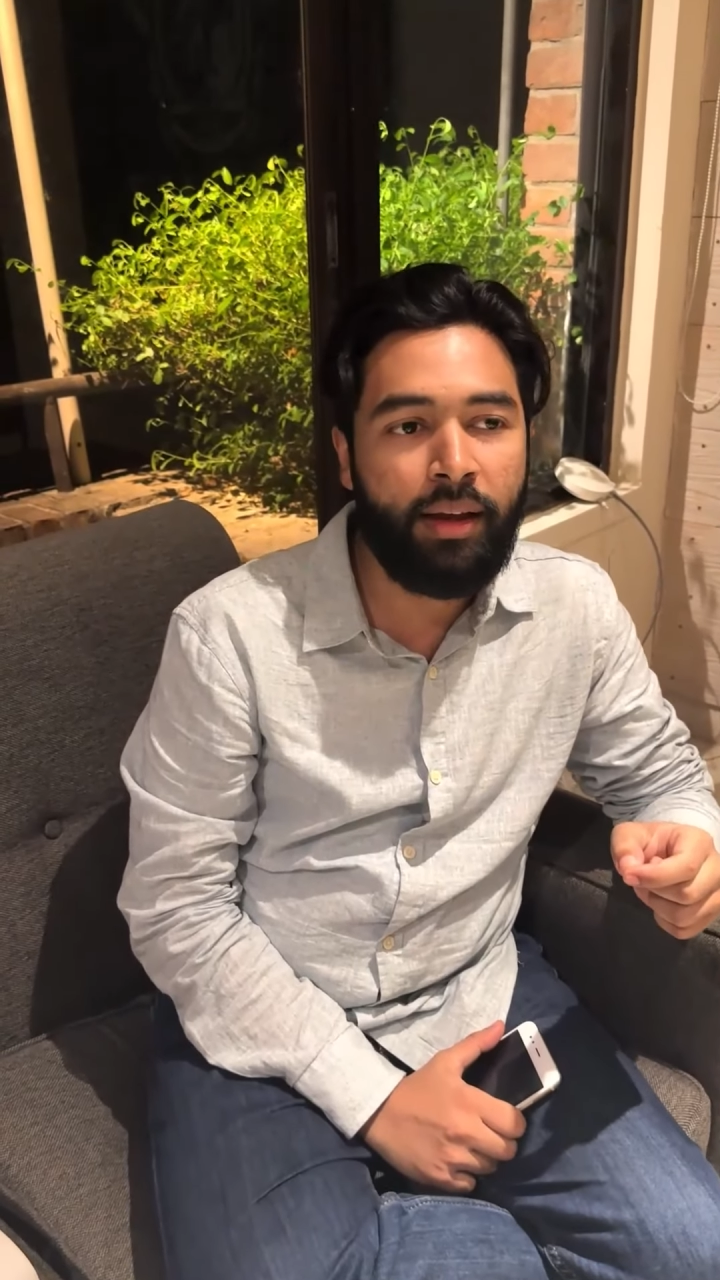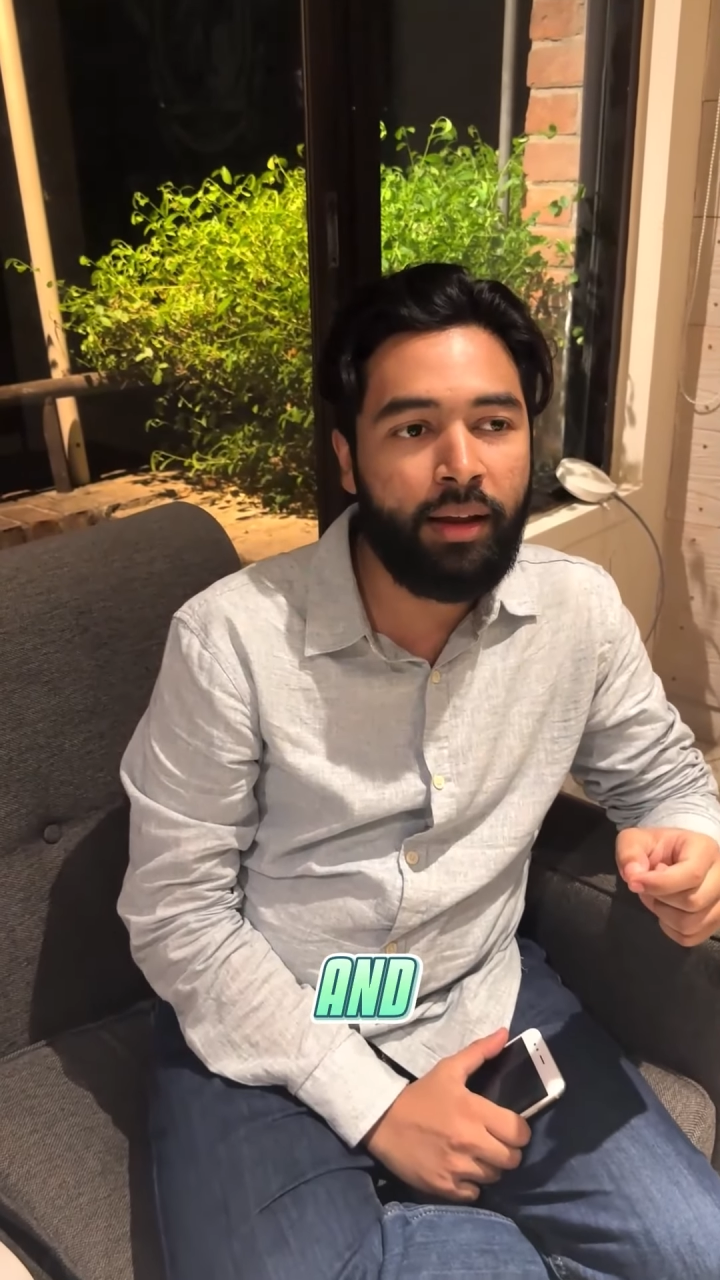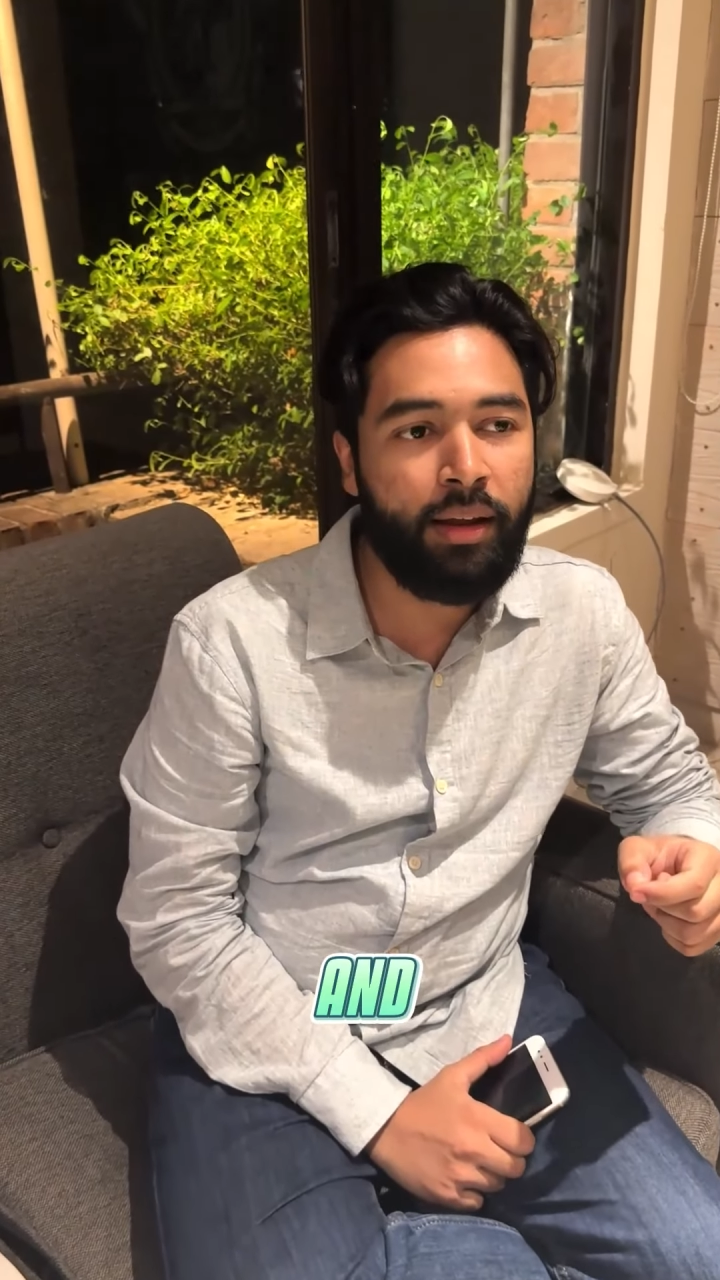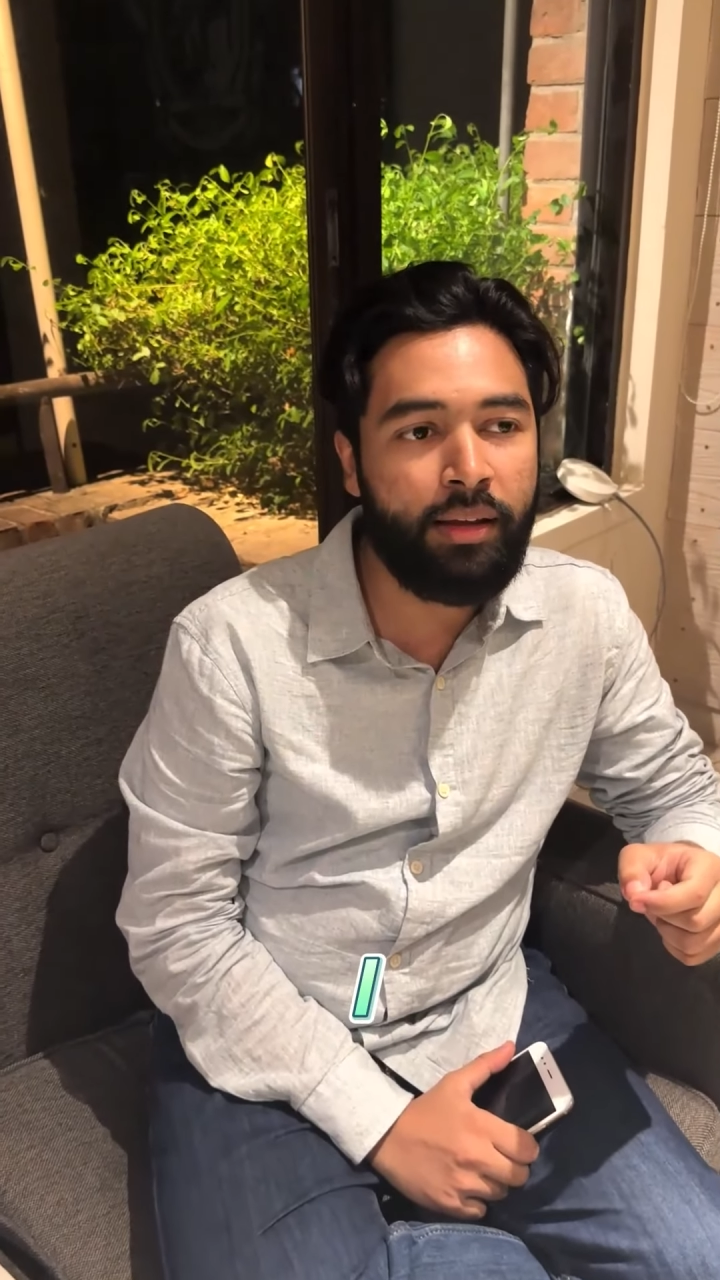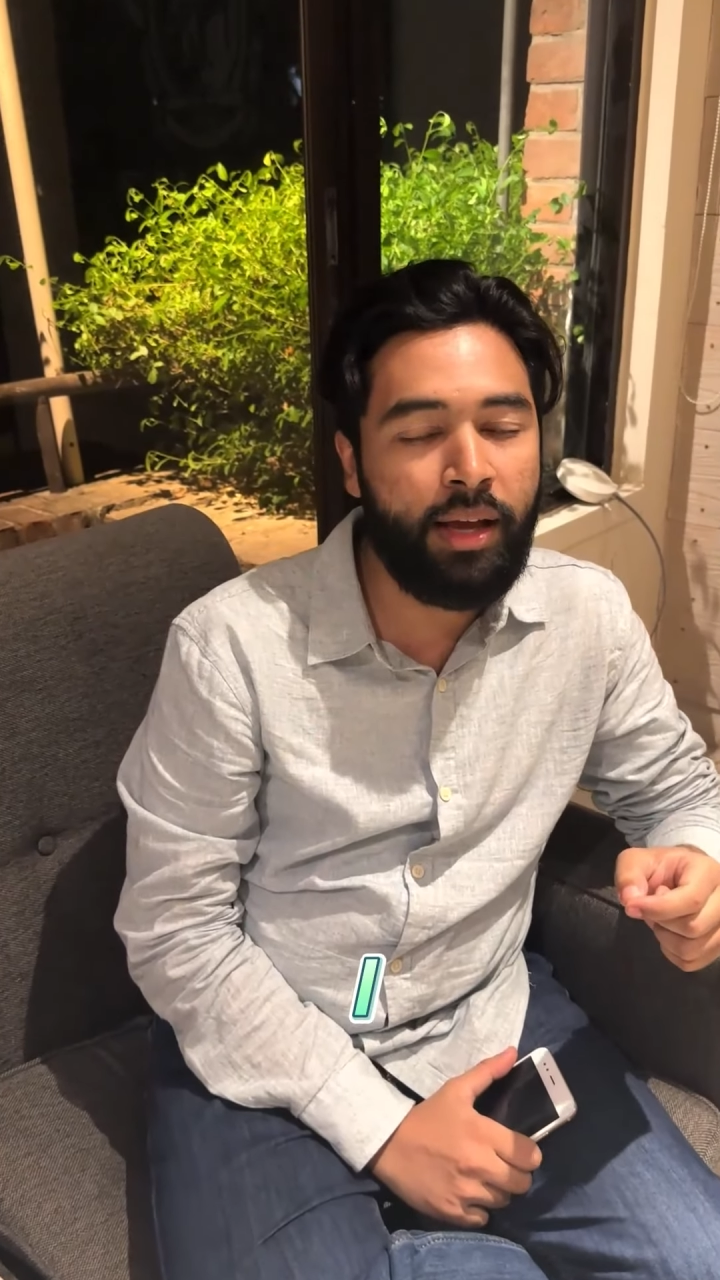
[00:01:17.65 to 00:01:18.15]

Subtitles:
and I